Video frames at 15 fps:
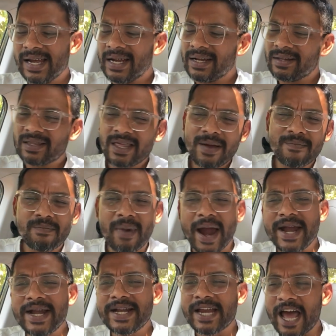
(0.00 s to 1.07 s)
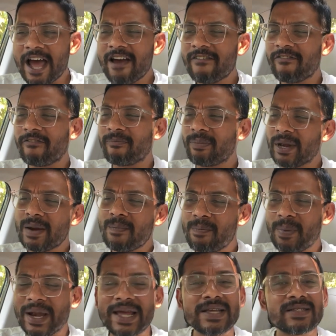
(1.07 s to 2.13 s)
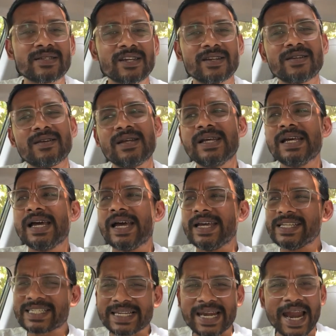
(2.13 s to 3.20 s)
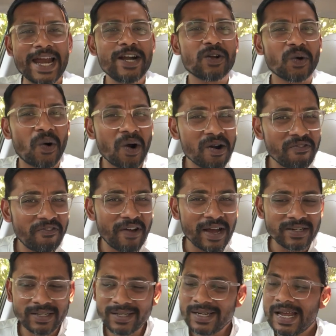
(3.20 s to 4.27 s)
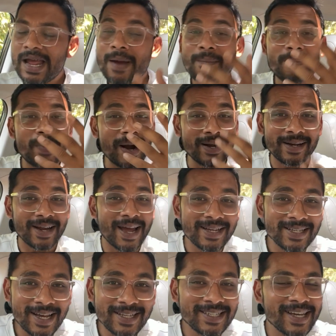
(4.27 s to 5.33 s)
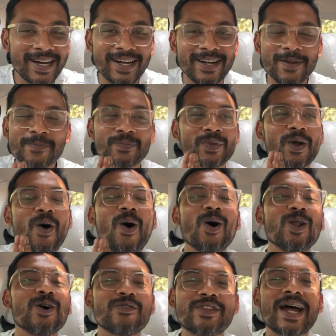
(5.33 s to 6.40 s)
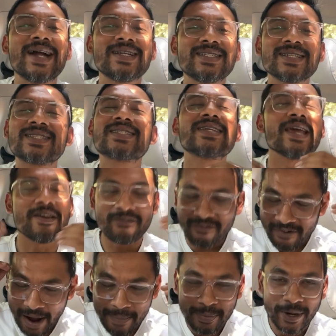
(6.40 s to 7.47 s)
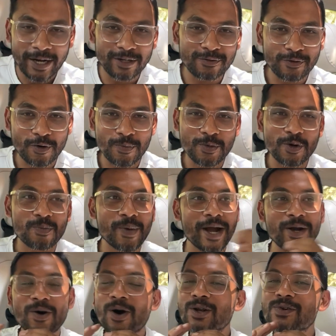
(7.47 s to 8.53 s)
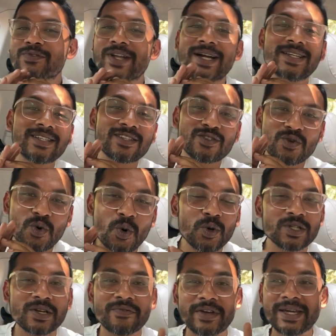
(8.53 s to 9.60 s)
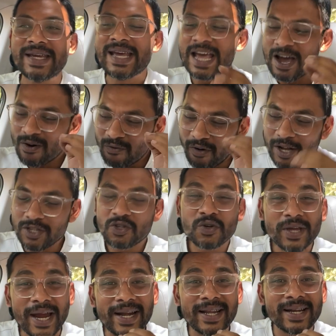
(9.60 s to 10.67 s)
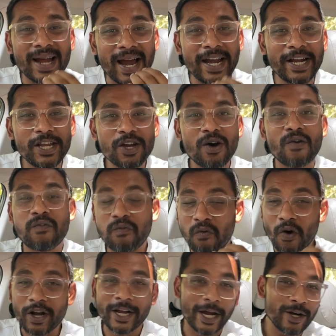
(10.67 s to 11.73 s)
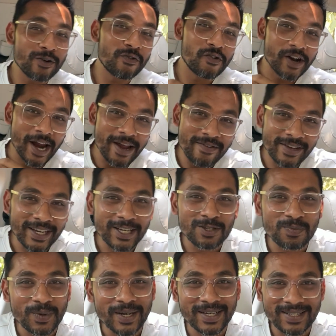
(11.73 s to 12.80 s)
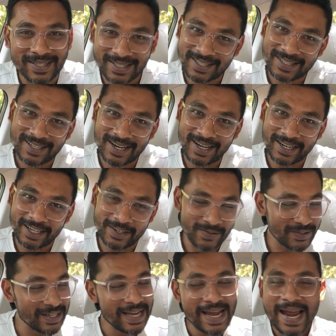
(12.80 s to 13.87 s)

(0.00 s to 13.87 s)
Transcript: they might have been placed in a slight odd fashion, but as I said, all of that just evaporates from your mind. All of that just goes away once you get an idea of what kind of driving experience this car gives.